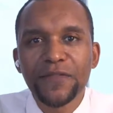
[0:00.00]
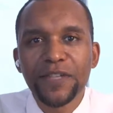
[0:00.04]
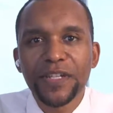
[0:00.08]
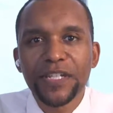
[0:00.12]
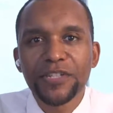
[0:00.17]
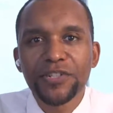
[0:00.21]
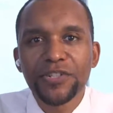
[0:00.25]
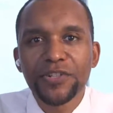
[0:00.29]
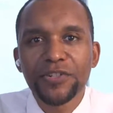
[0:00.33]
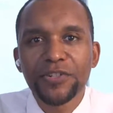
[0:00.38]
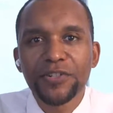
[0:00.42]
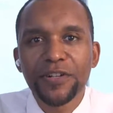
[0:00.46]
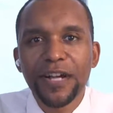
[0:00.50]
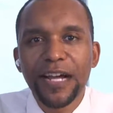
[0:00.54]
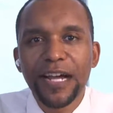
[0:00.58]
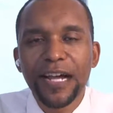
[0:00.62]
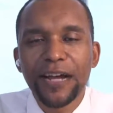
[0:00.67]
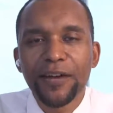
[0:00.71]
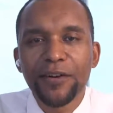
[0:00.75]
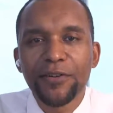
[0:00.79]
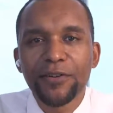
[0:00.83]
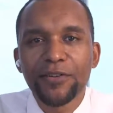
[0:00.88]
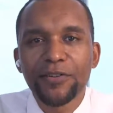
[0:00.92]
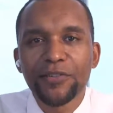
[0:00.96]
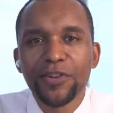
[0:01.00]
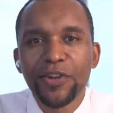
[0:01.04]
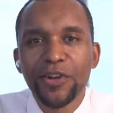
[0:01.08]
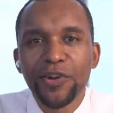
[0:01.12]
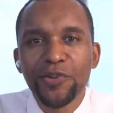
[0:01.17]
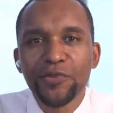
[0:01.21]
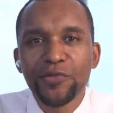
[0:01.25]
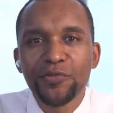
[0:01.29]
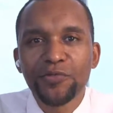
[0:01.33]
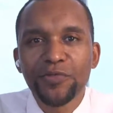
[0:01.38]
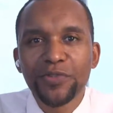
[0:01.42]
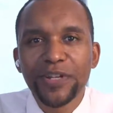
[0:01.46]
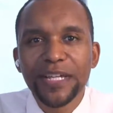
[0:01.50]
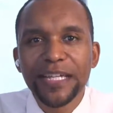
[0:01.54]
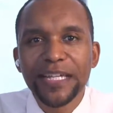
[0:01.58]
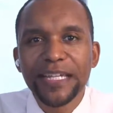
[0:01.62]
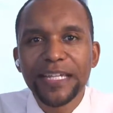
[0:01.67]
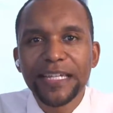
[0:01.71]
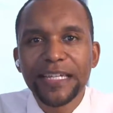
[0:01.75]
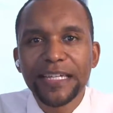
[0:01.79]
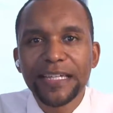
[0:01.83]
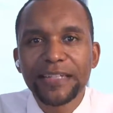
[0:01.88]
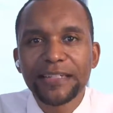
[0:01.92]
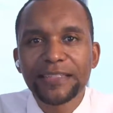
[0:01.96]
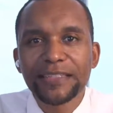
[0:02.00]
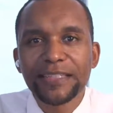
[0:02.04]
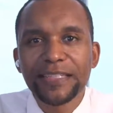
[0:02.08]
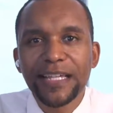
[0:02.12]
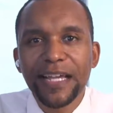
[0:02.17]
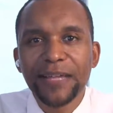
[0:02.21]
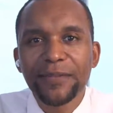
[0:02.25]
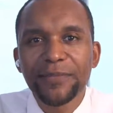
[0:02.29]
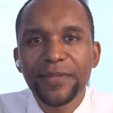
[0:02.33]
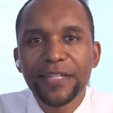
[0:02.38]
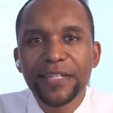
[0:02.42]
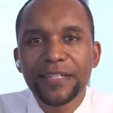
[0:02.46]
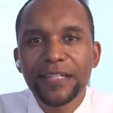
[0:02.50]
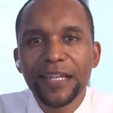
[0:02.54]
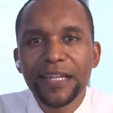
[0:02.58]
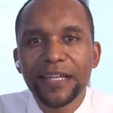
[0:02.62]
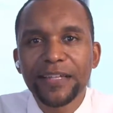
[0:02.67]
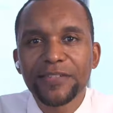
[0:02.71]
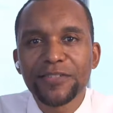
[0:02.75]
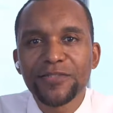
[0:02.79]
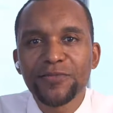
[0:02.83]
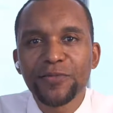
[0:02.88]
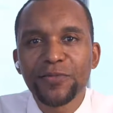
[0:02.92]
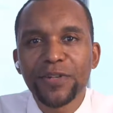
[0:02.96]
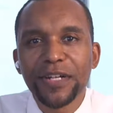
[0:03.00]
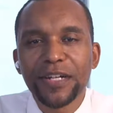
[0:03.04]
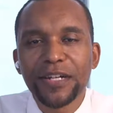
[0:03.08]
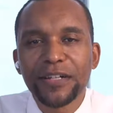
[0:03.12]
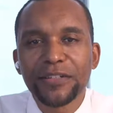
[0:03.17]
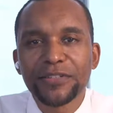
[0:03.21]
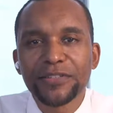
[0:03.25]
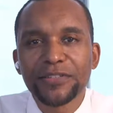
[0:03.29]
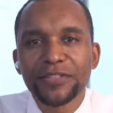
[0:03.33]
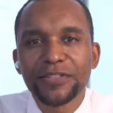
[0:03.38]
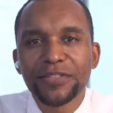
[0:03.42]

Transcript: feature our Rig Geek segment as well.